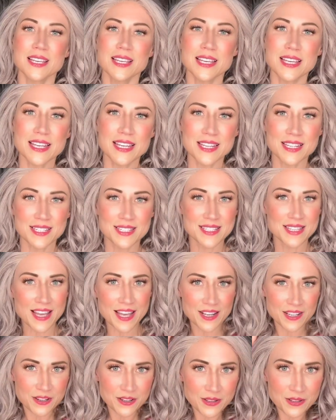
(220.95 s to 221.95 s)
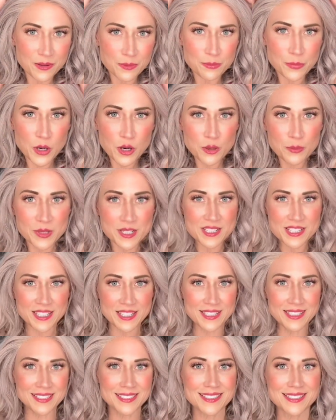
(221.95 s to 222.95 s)
is that
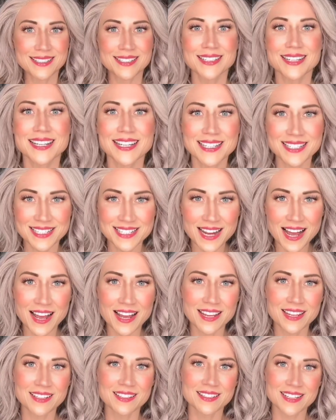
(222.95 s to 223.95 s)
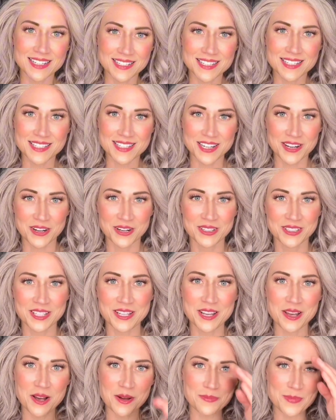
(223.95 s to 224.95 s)
permatease is not necessarily
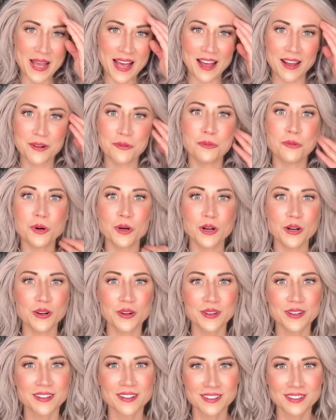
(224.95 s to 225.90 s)
a bad word.